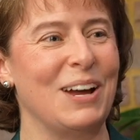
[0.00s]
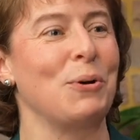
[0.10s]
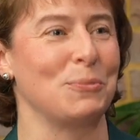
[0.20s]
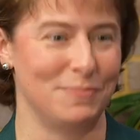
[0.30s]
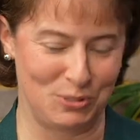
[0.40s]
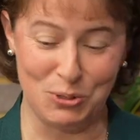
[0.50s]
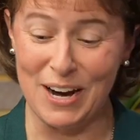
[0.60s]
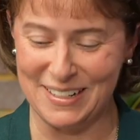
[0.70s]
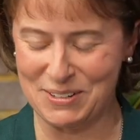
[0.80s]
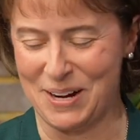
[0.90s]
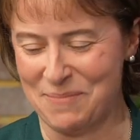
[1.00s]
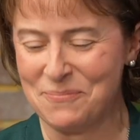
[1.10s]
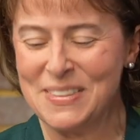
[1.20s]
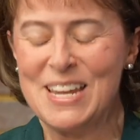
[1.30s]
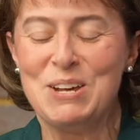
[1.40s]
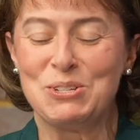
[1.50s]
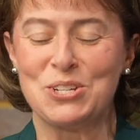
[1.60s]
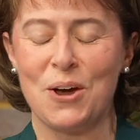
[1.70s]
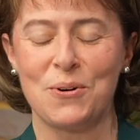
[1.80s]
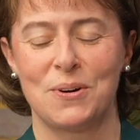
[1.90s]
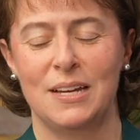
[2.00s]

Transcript: Oh, great. Okay. So,